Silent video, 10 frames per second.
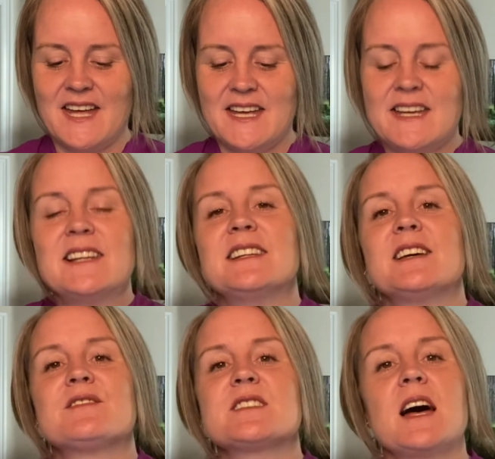He
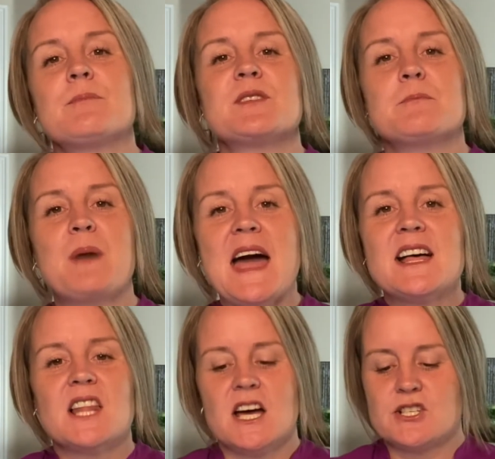lifts up the
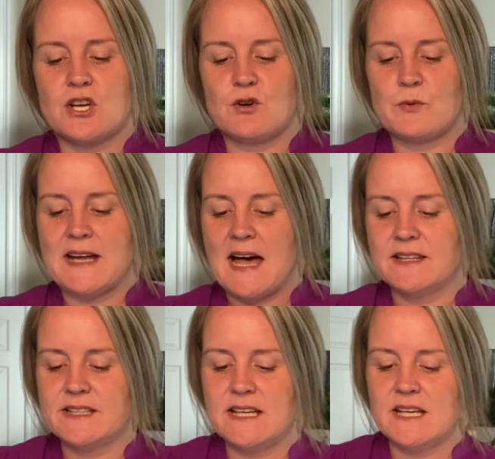biological
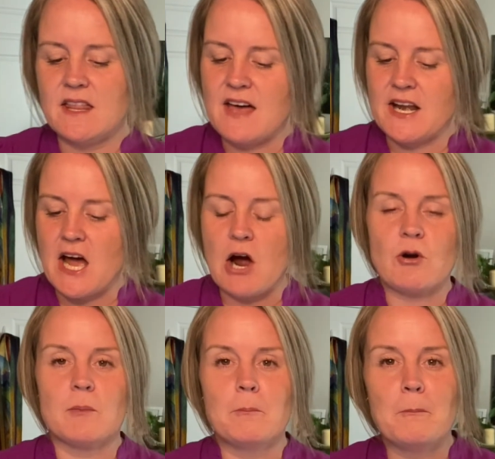reality that
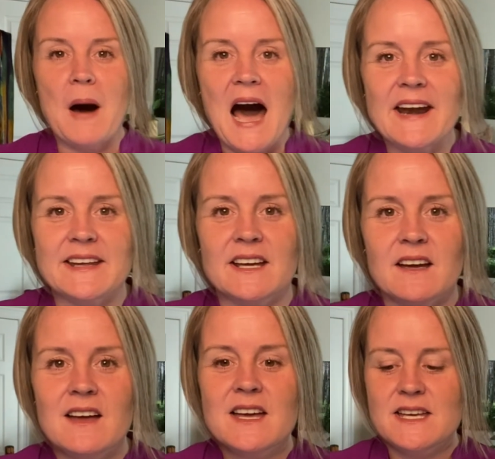our body
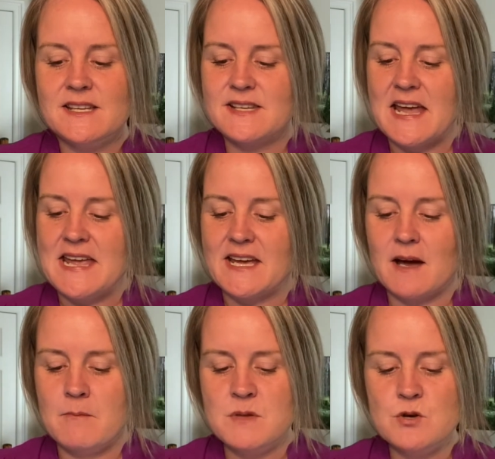is a
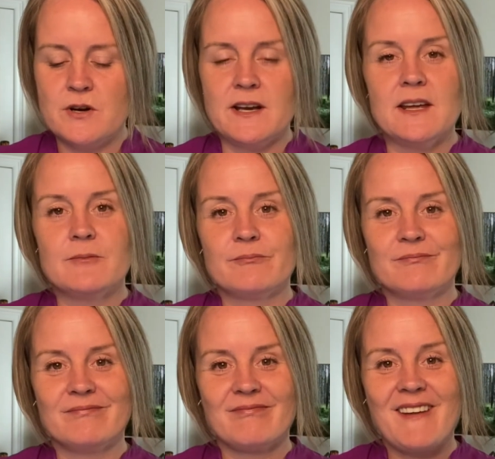community.
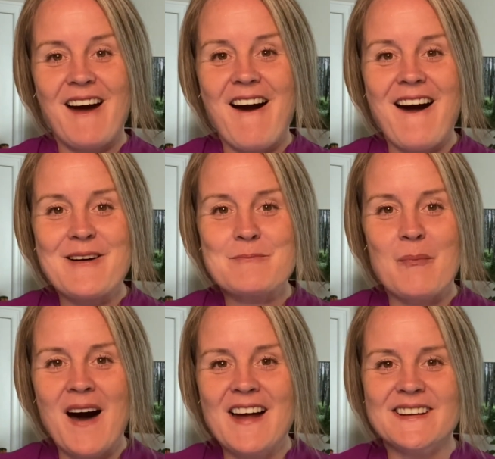Our
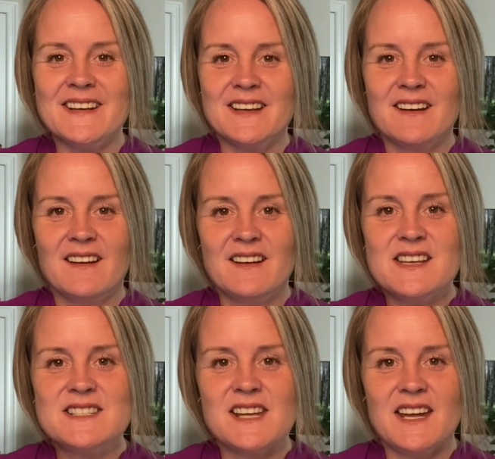body
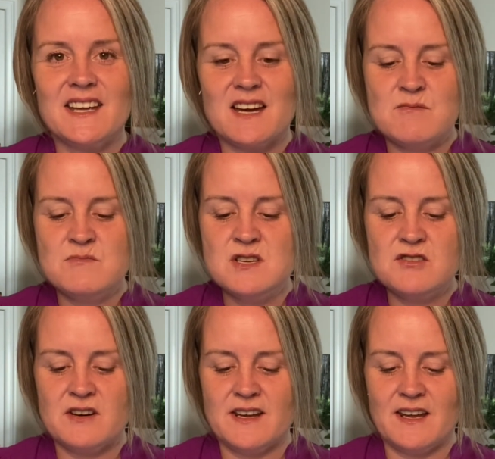is a
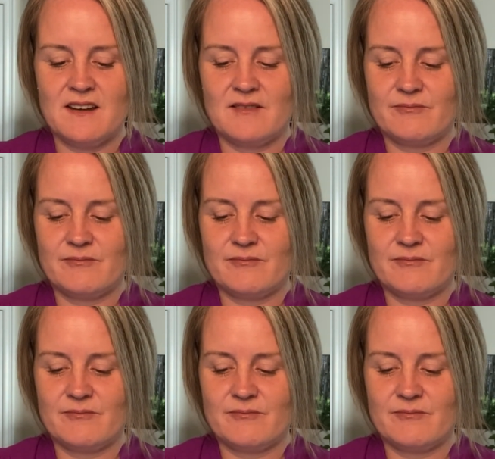community.